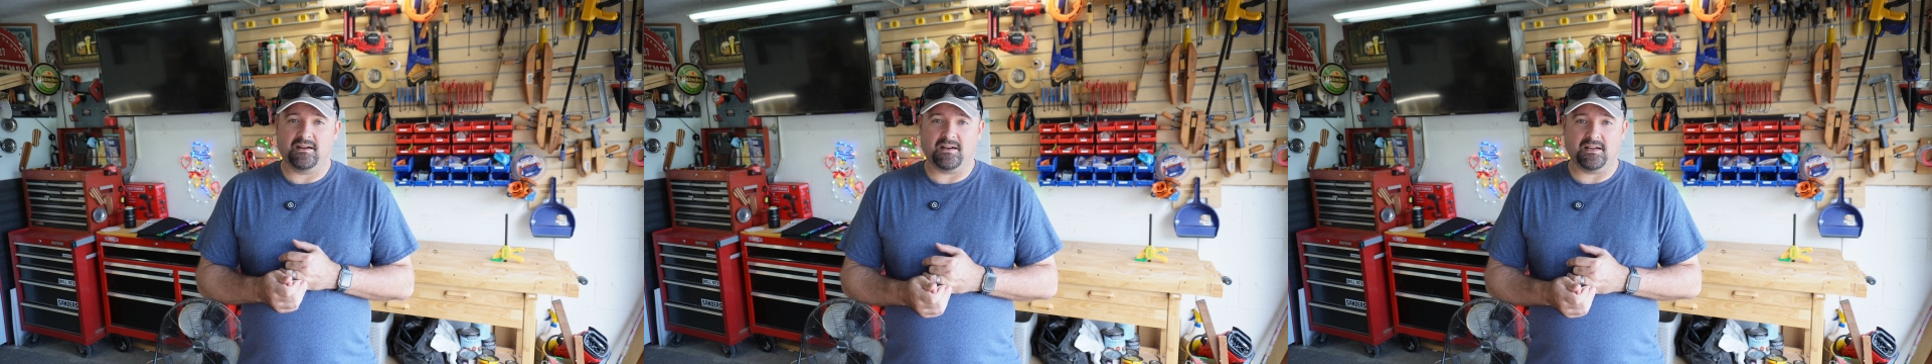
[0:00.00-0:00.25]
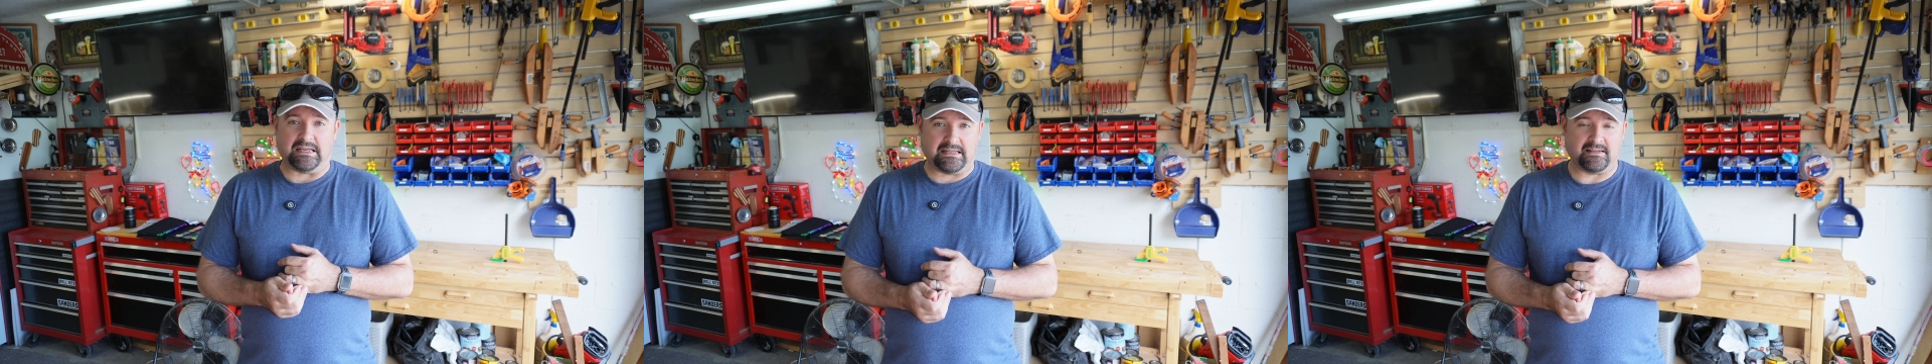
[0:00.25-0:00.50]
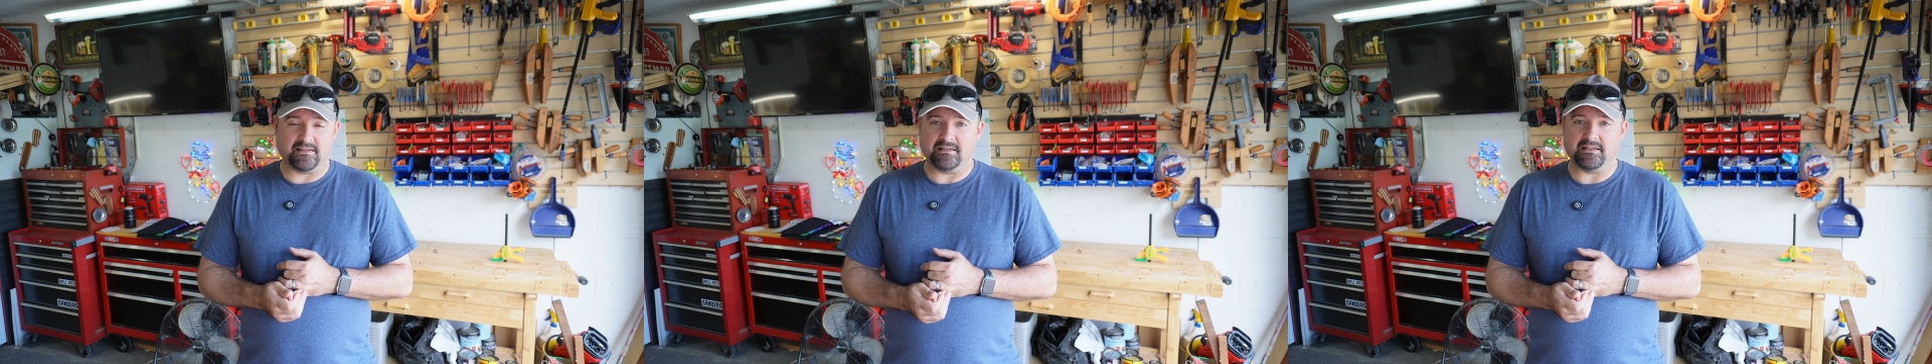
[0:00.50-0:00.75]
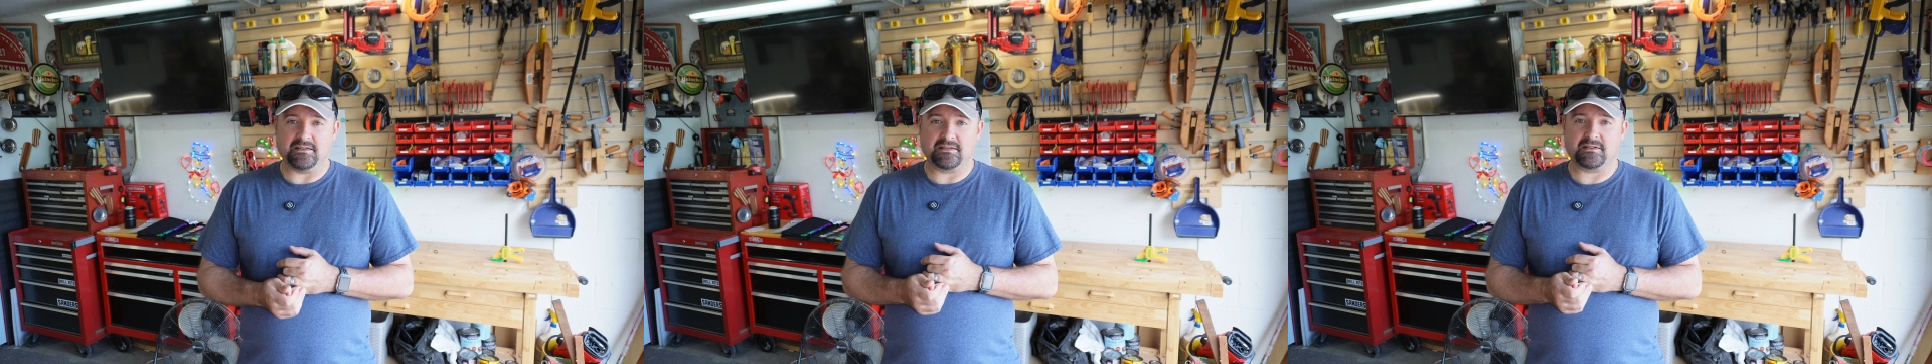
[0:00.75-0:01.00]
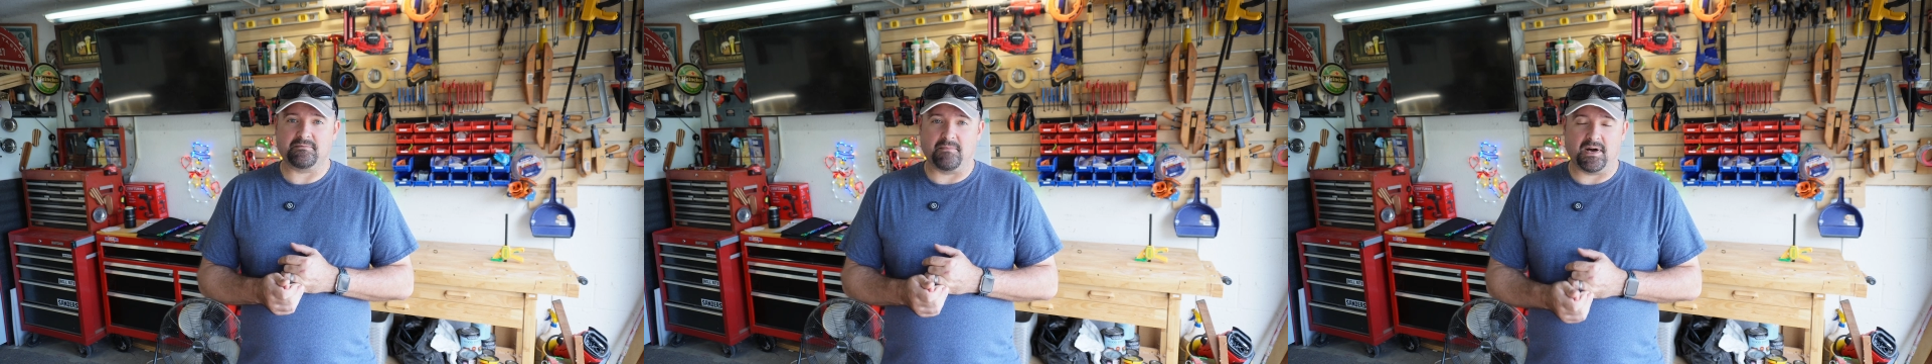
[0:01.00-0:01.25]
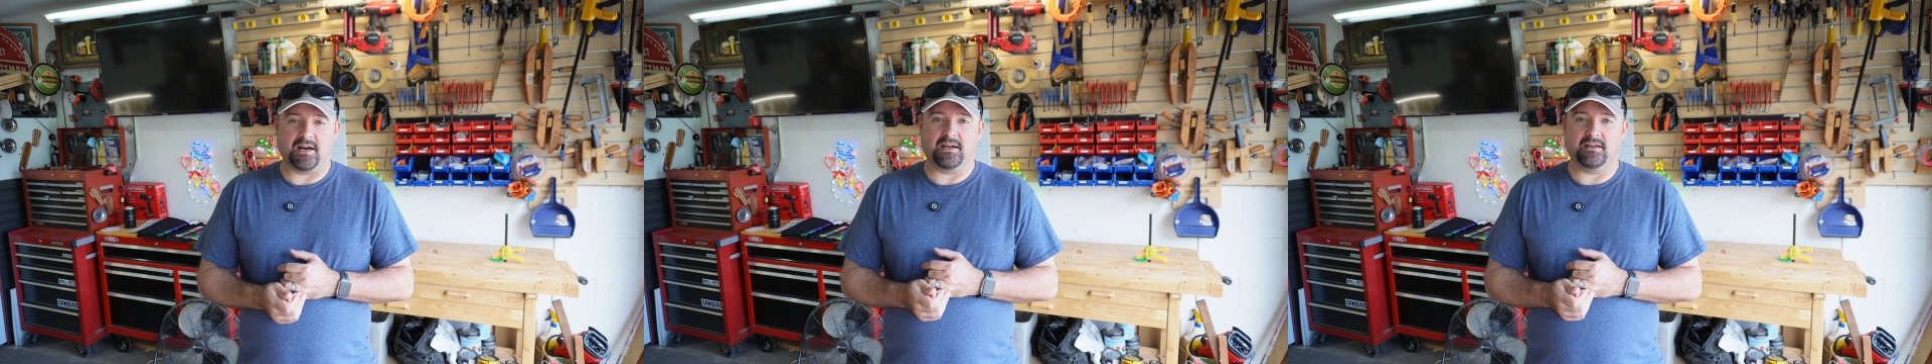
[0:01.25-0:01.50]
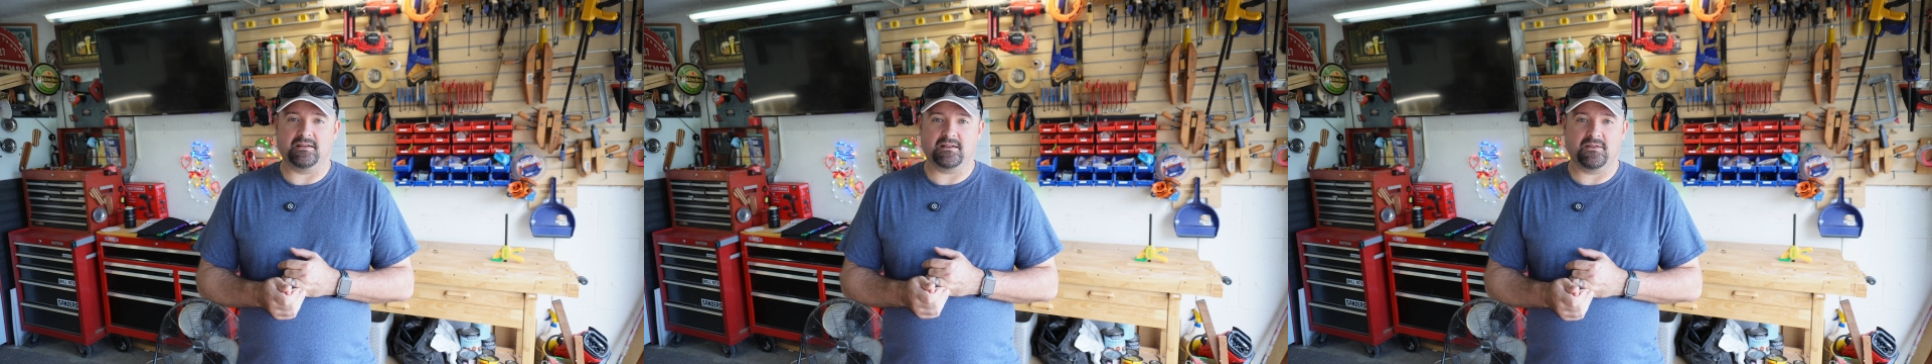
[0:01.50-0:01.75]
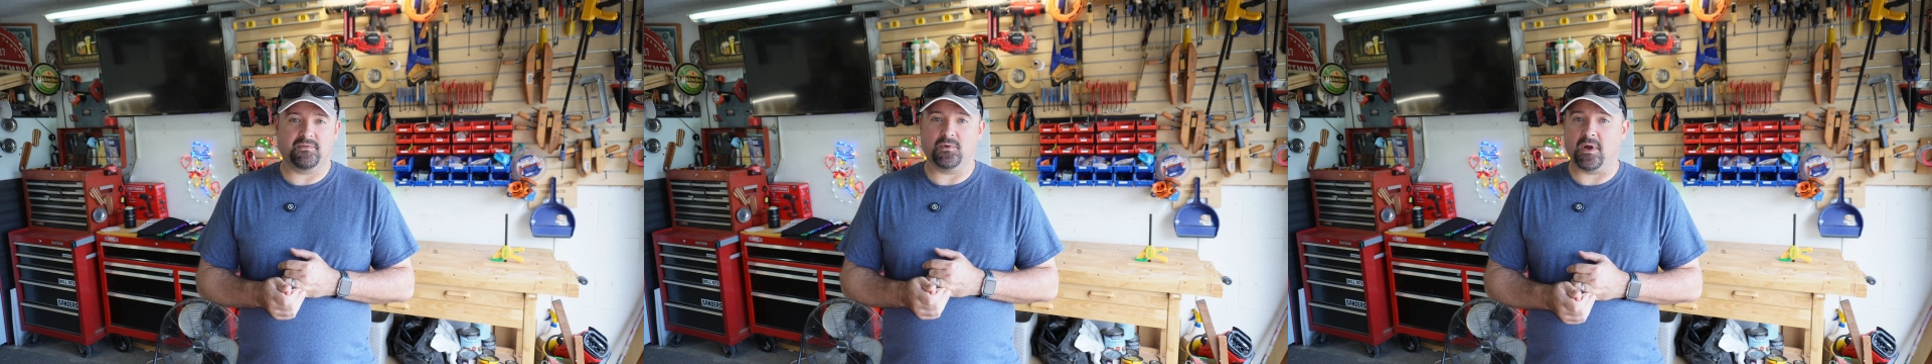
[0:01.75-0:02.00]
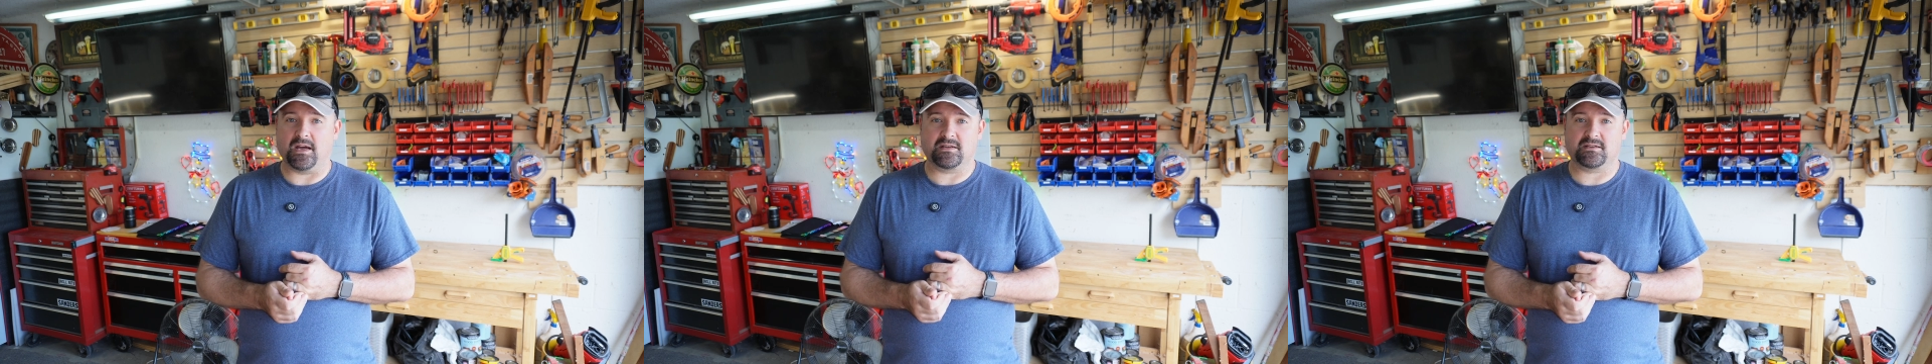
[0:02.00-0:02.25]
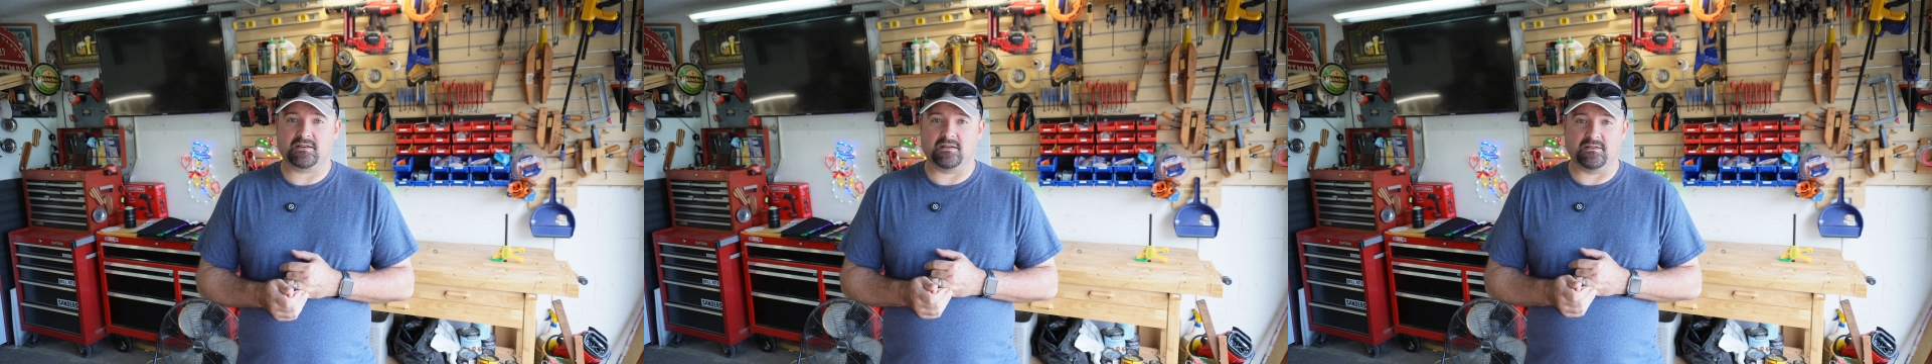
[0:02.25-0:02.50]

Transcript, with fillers: uh, in the least mind if you ask